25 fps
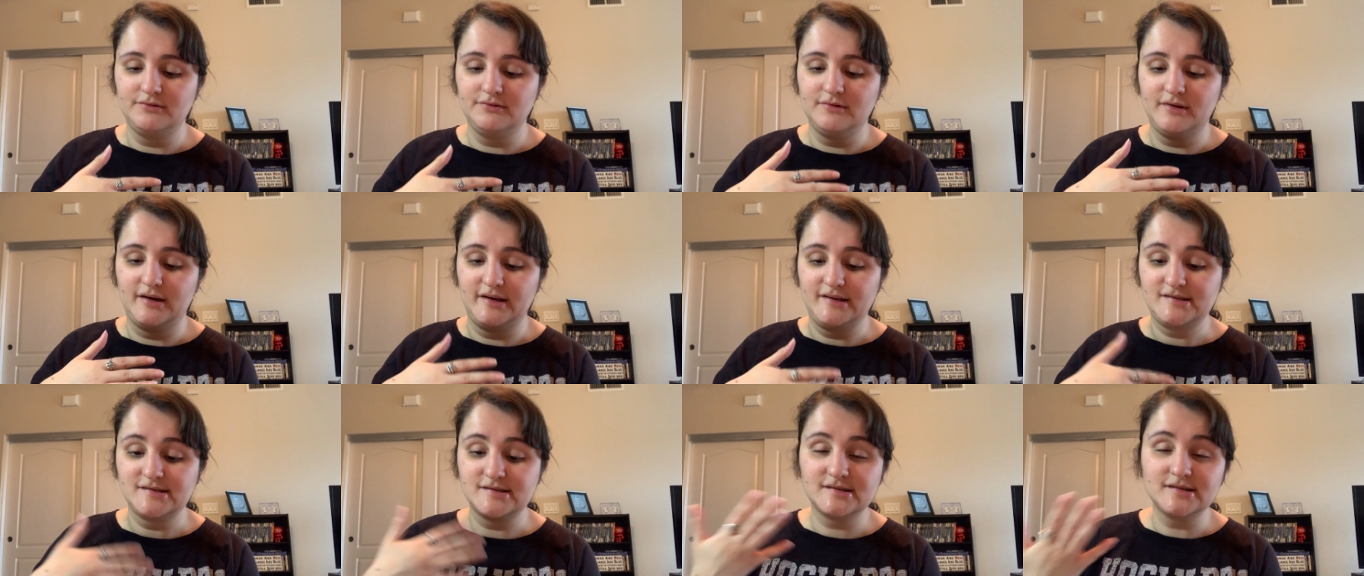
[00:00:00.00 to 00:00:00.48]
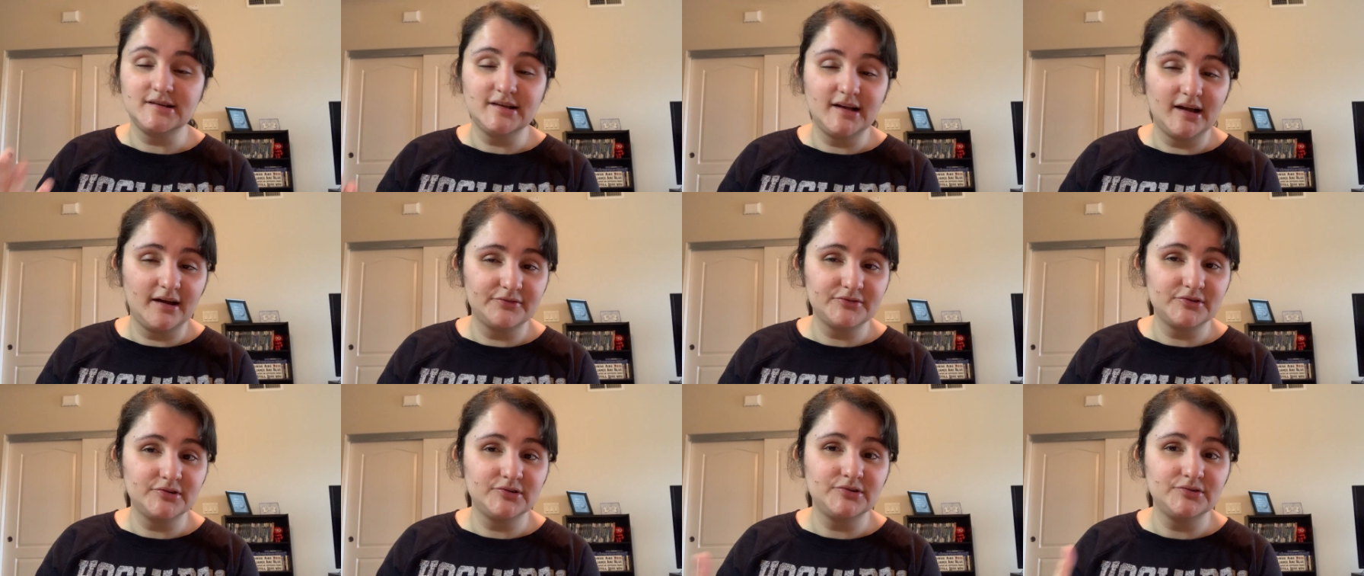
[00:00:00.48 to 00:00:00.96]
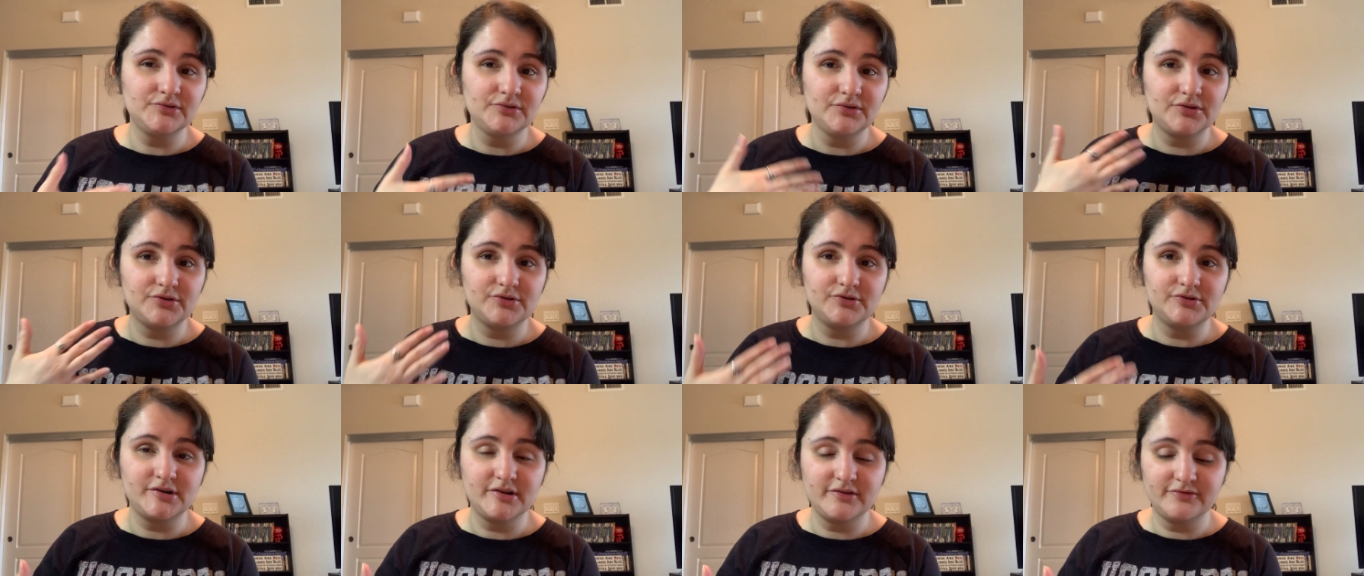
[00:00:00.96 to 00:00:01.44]
I still have to do
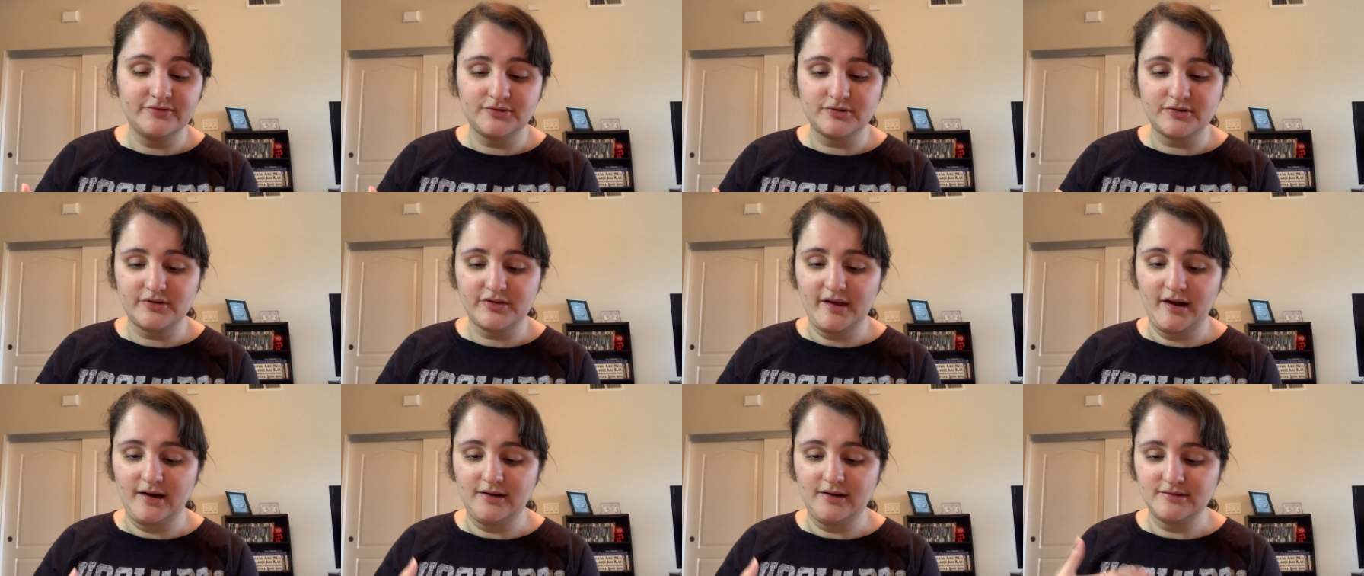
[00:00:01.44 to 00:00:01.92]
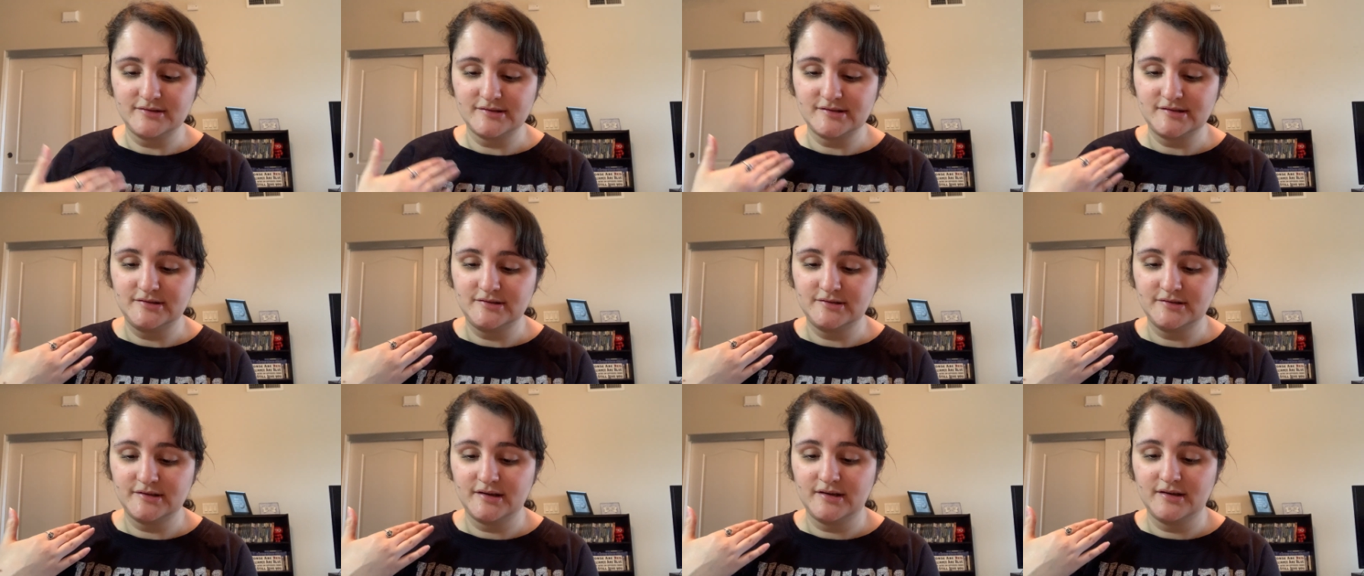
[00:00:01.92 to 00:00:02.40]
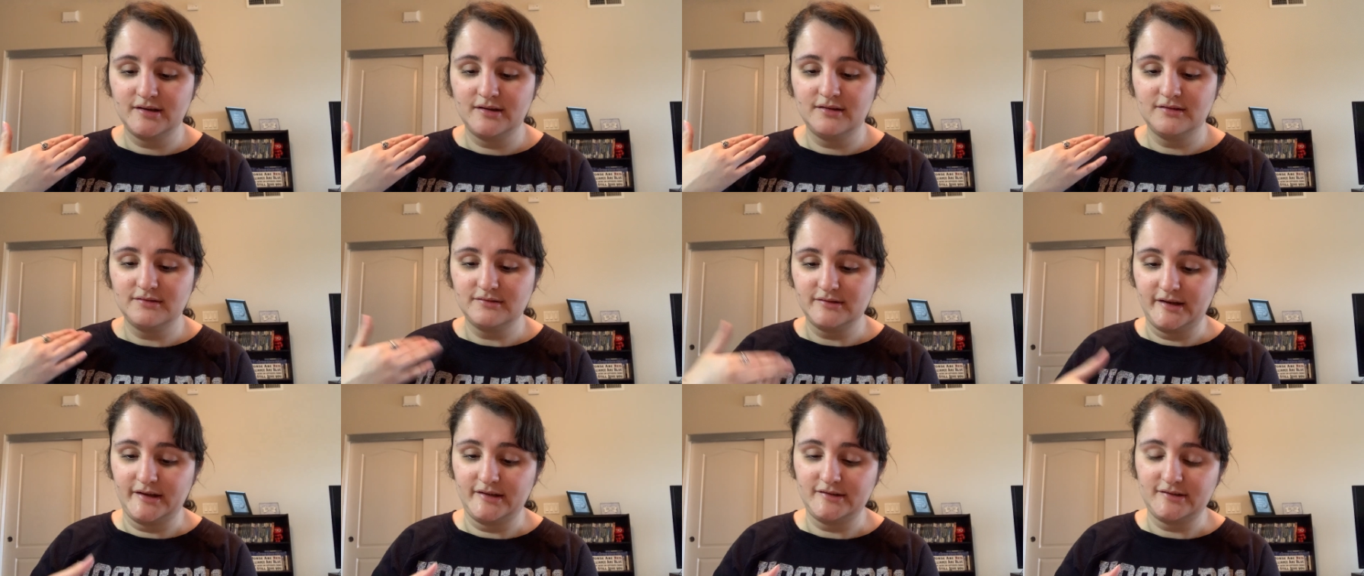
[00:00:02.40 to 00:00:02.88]
34,000
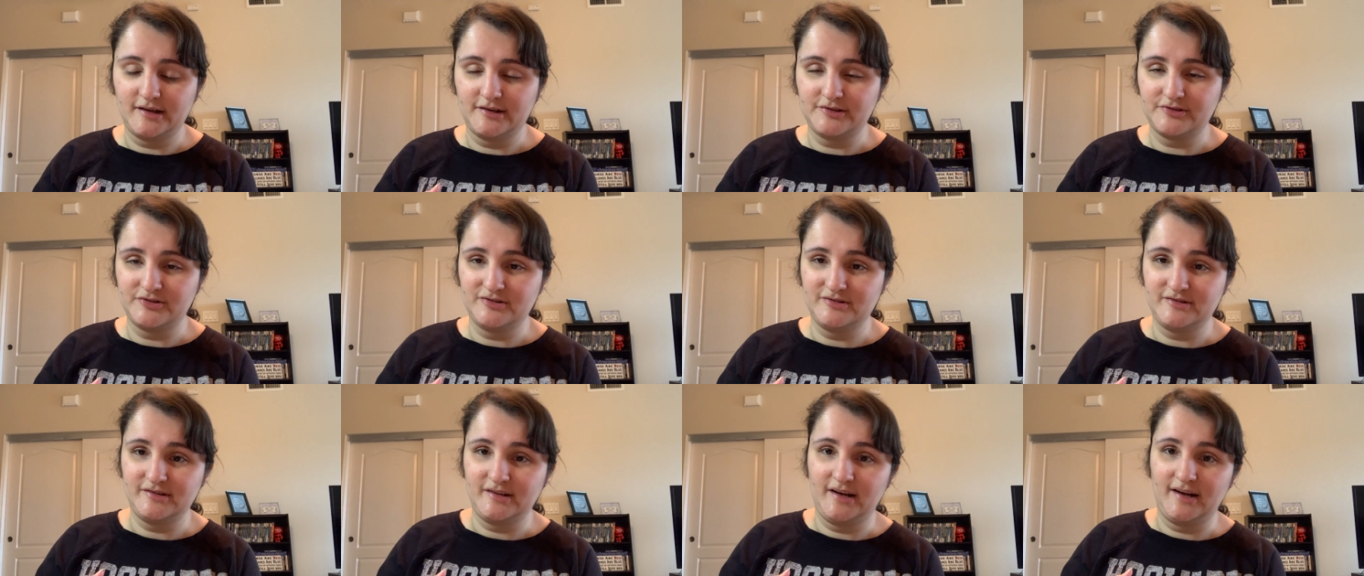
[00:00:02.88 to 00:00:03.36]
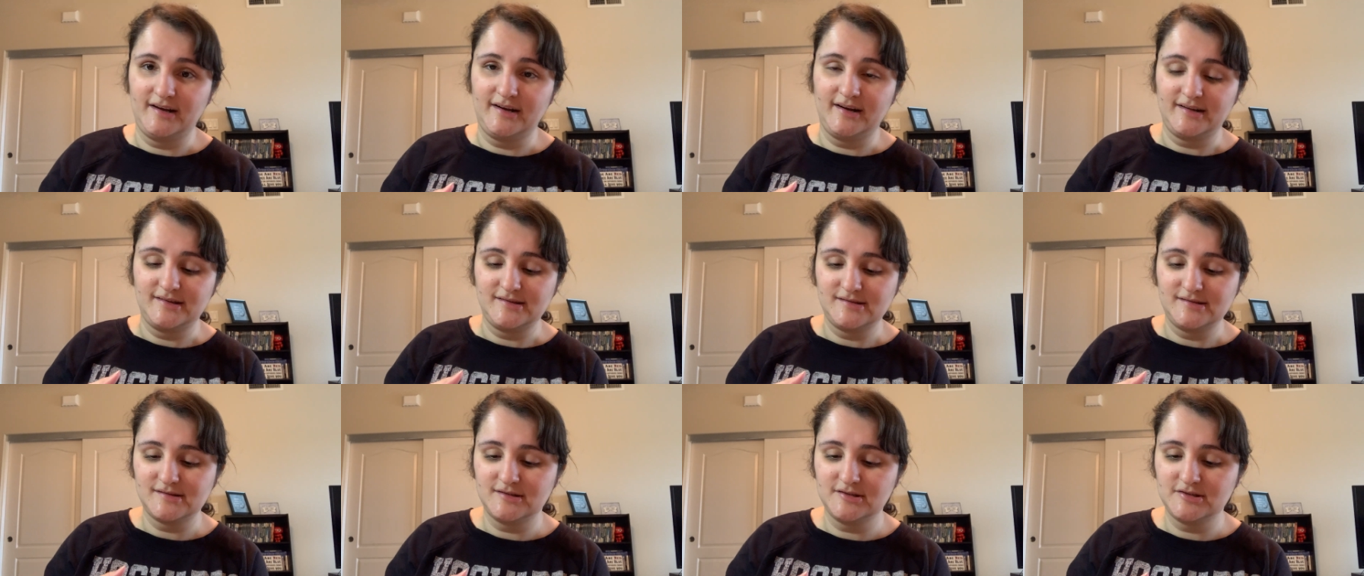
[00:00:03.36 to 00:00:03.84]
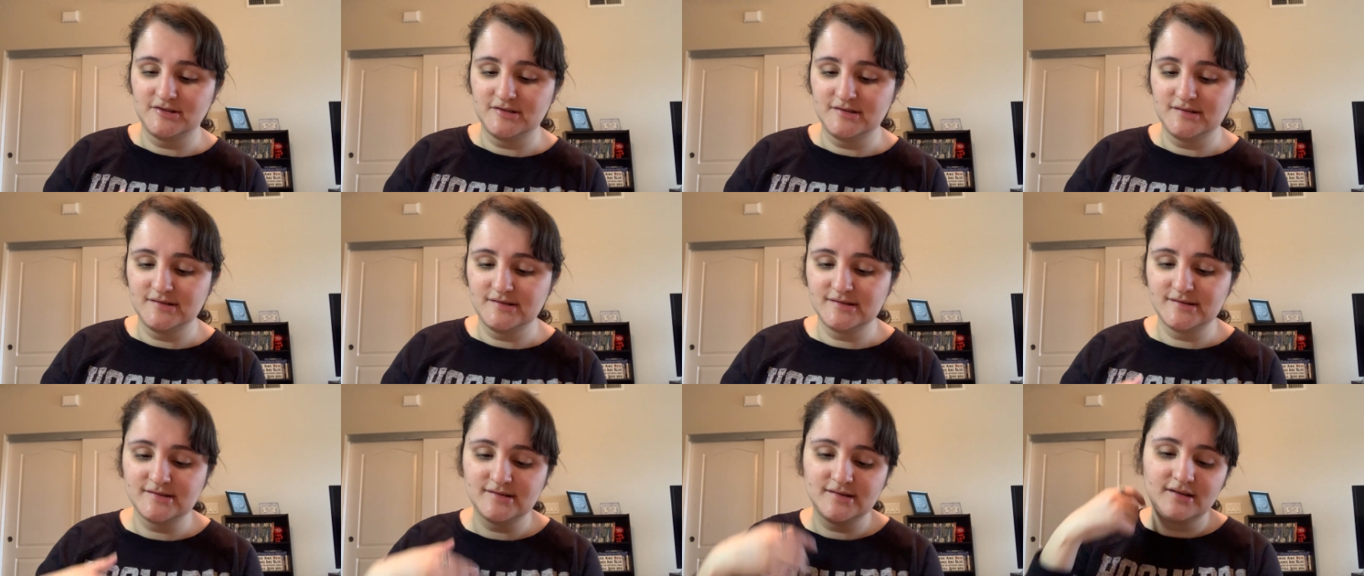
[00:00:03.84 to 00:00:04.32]
989 stitches,